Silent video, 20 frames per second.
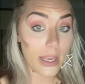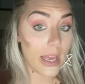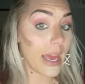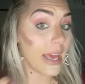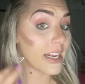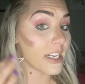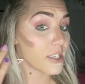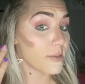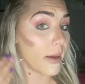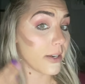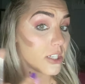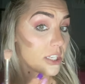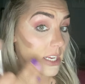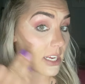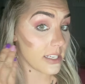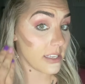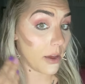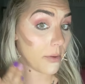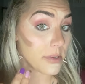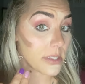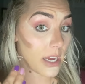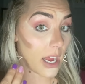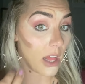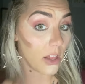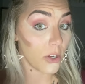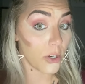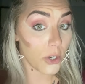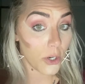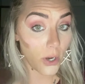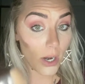And especially because I was
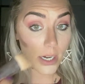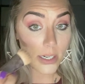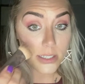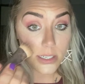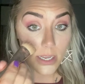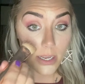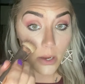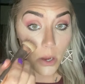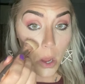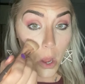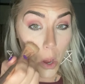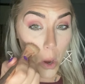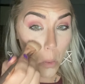color correcting,